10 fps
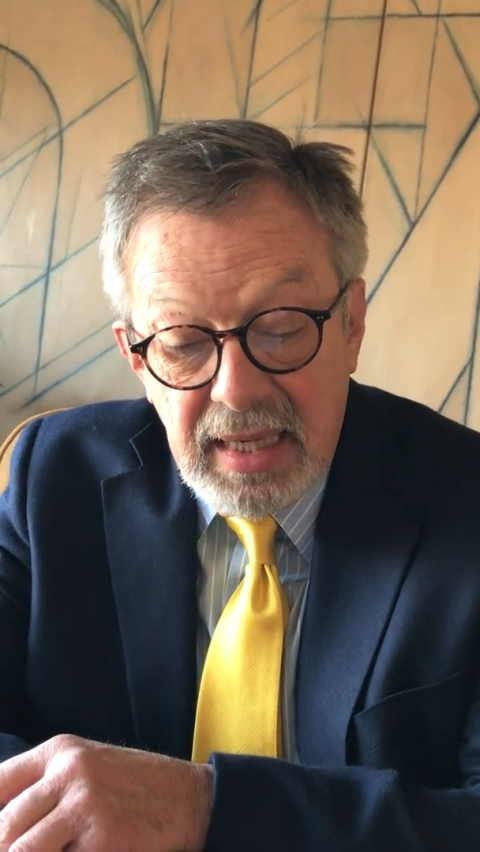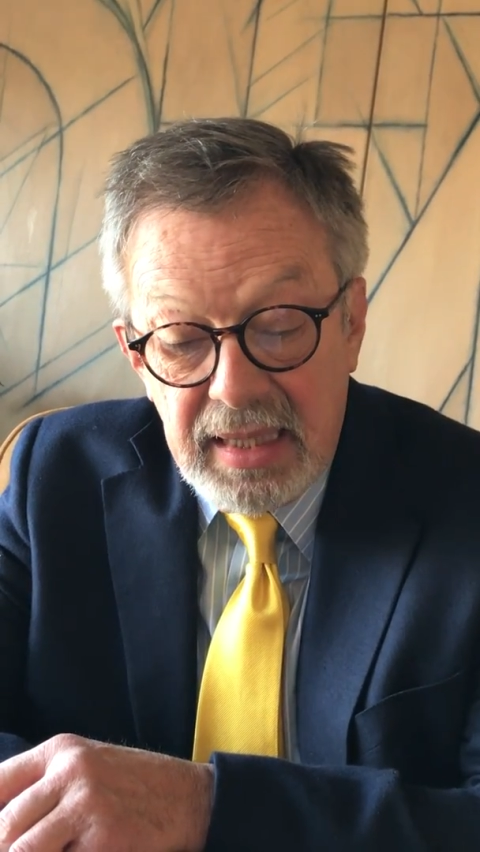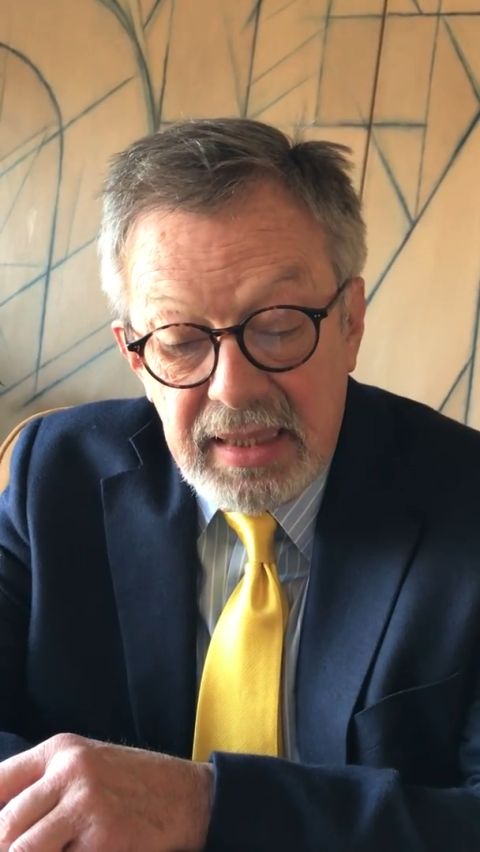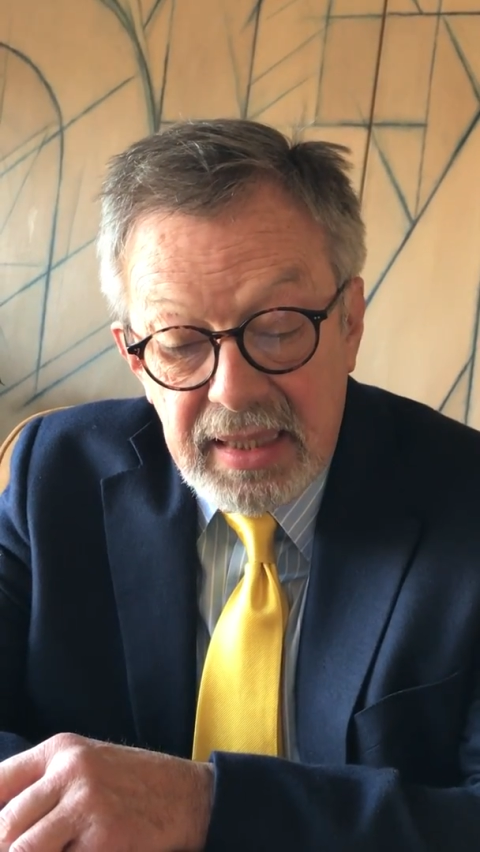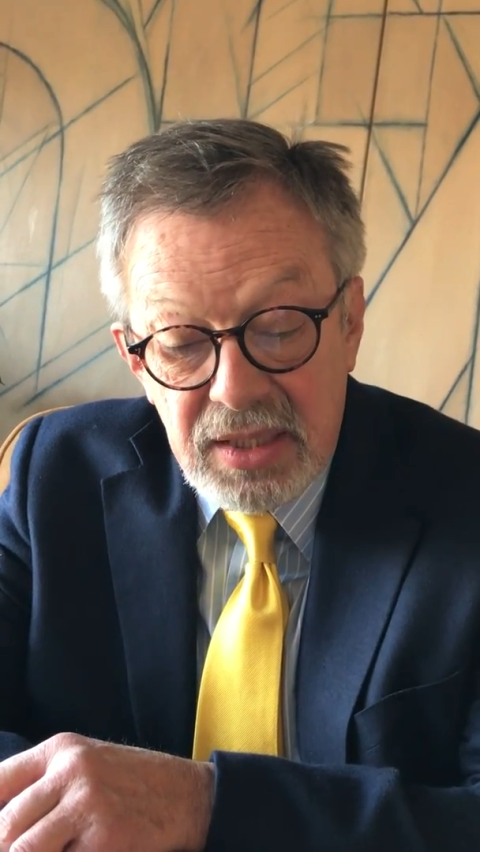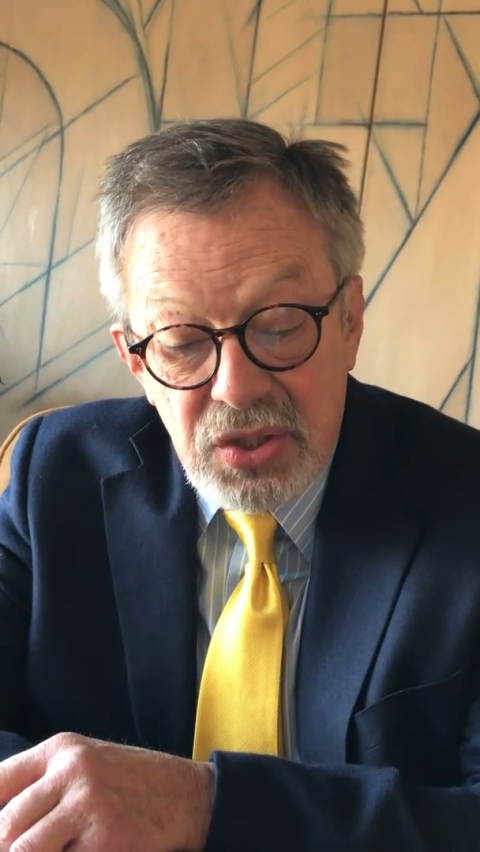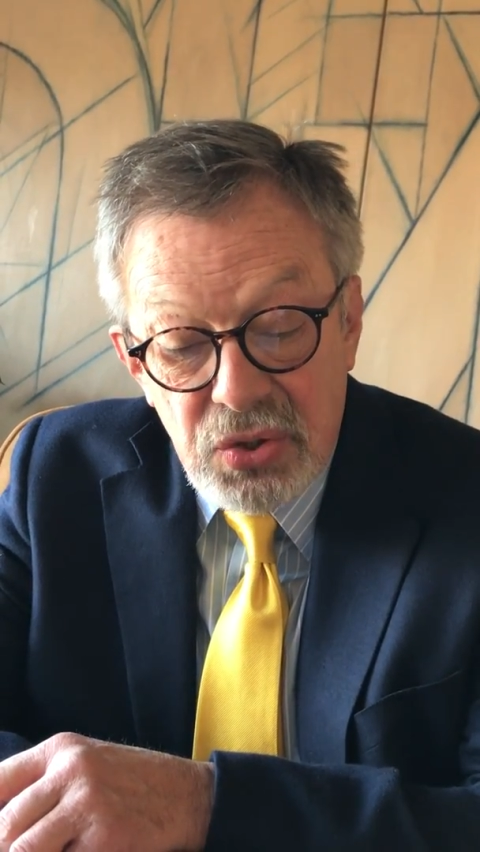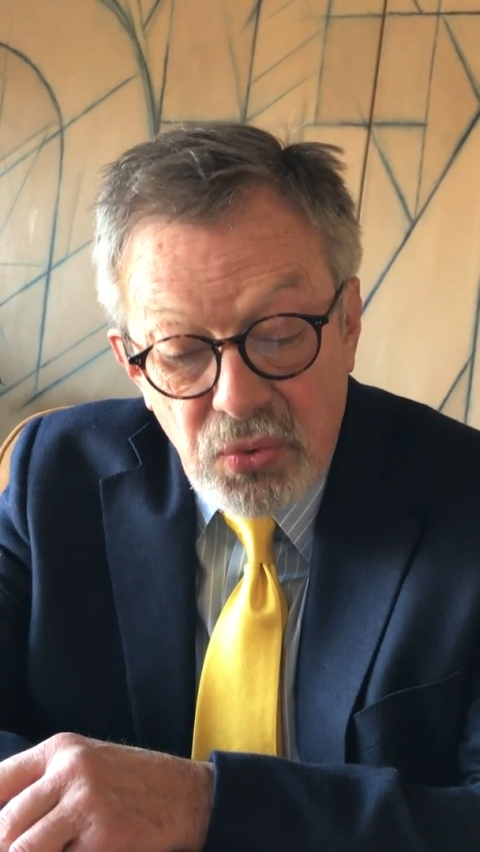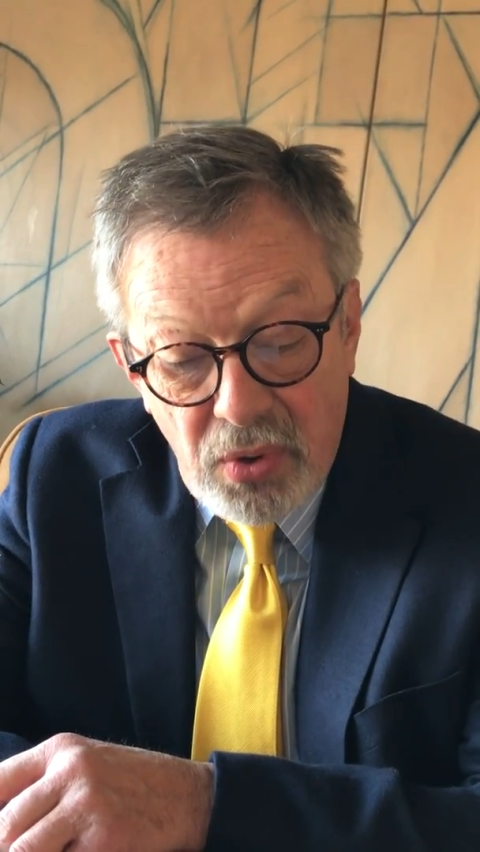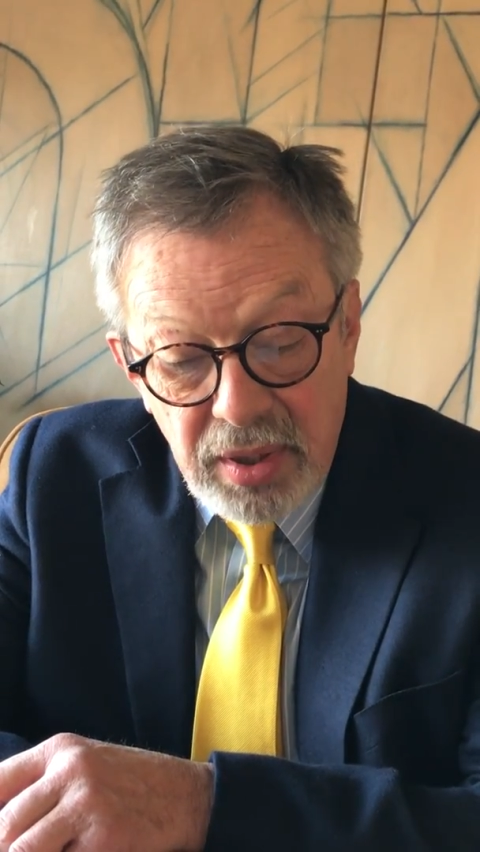and the
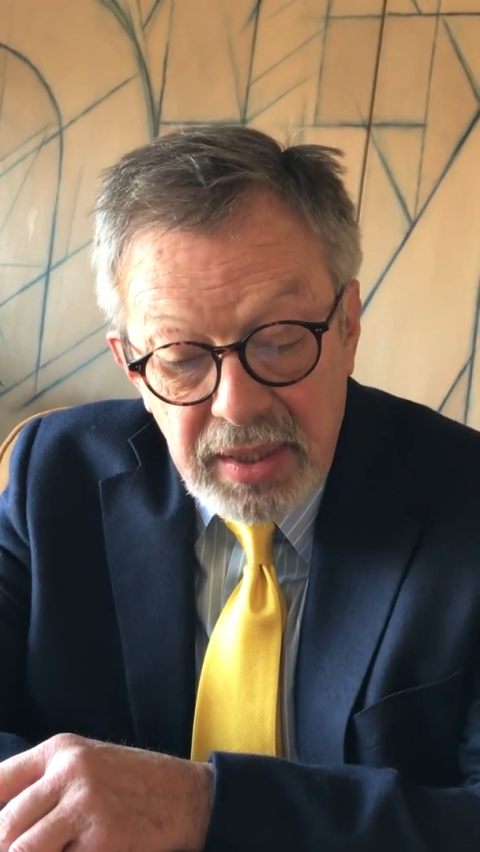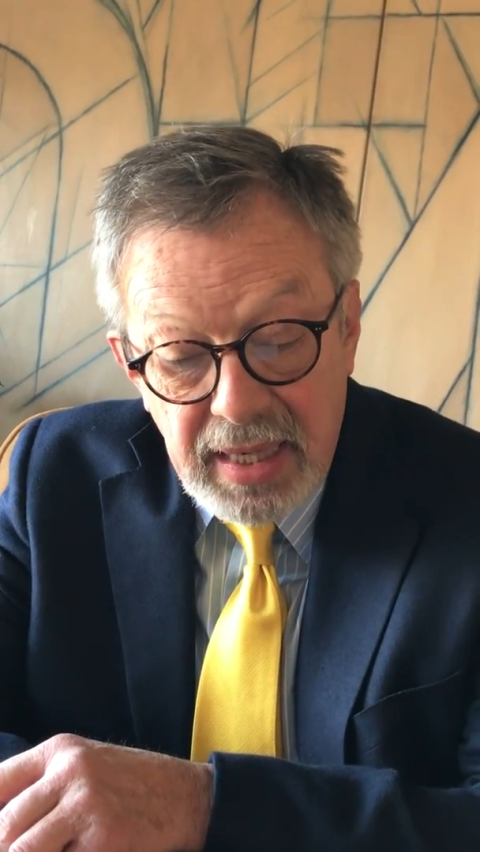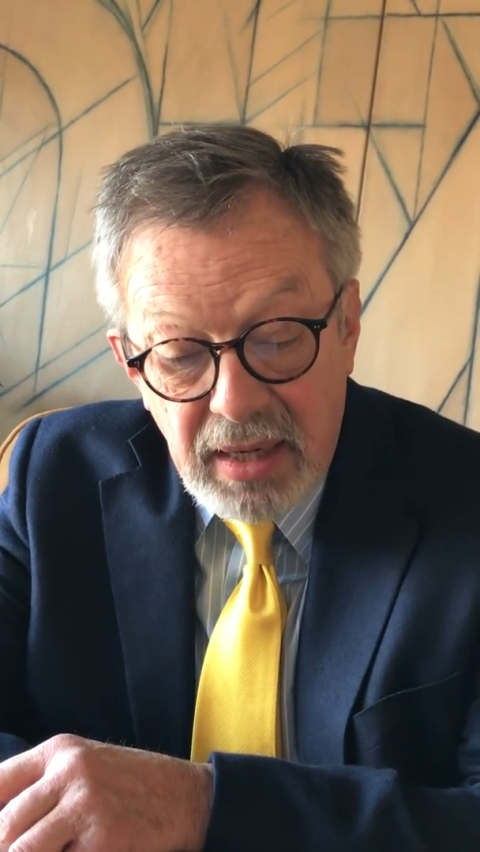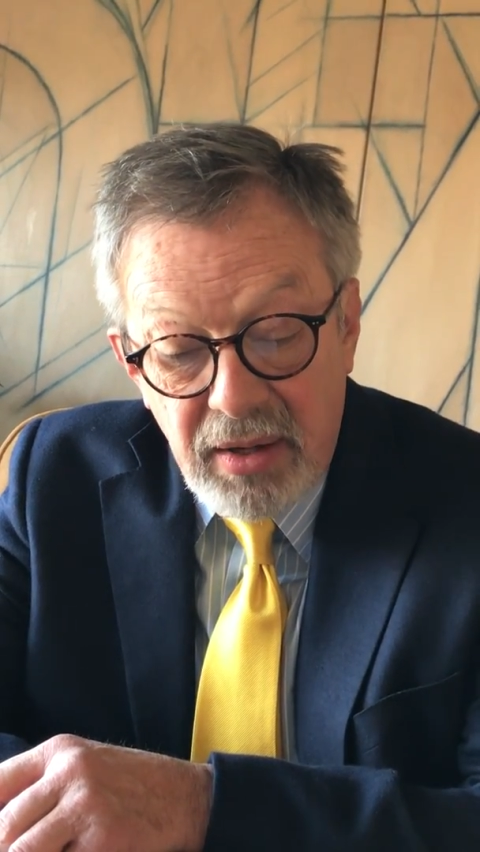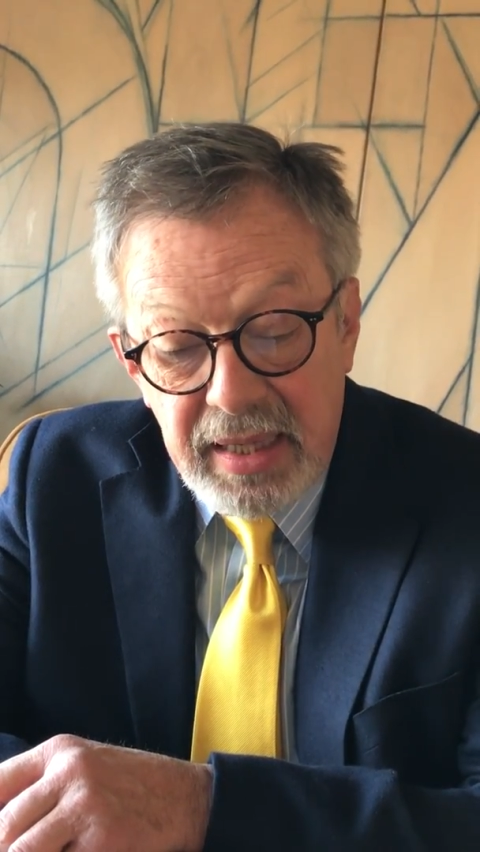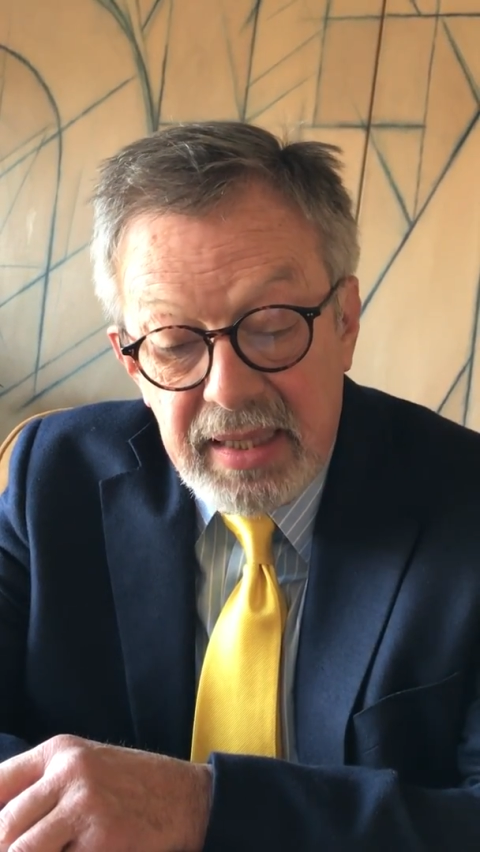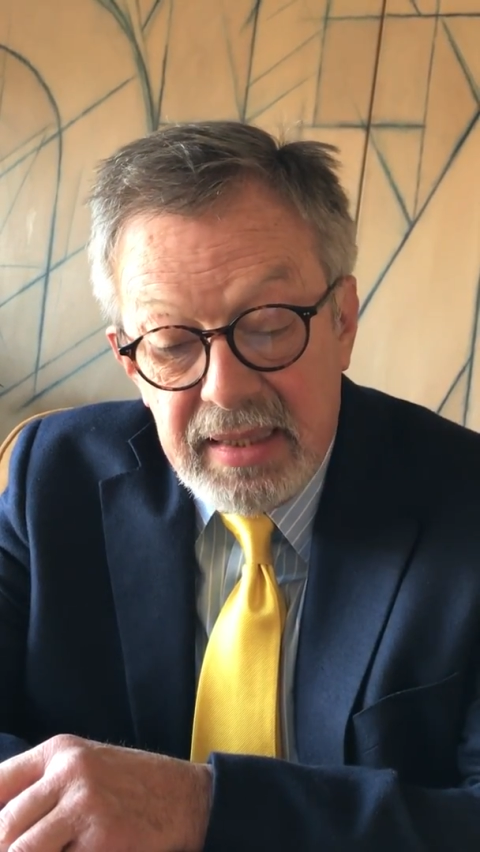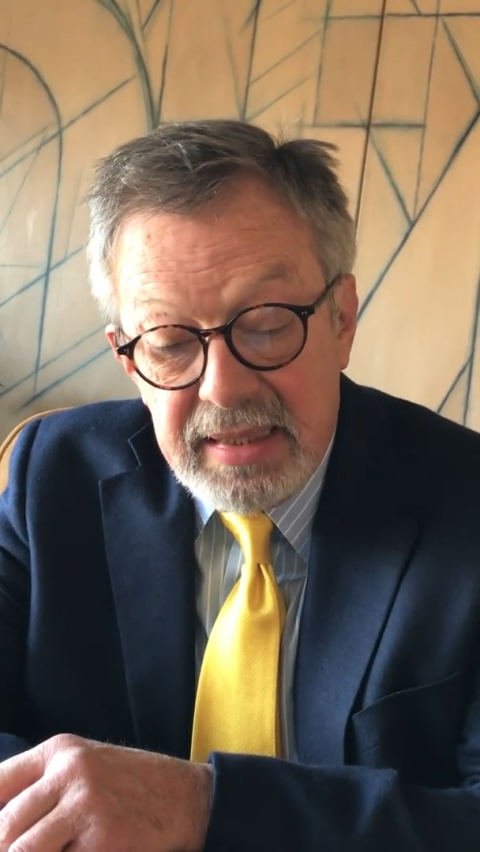extraordinary